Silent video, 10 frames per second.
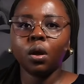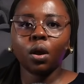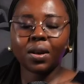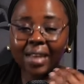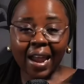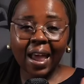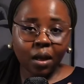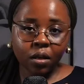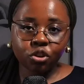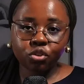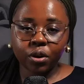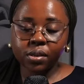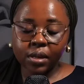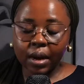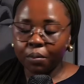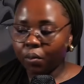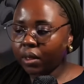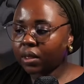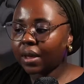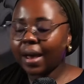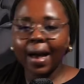because I like the insurance that I'm with.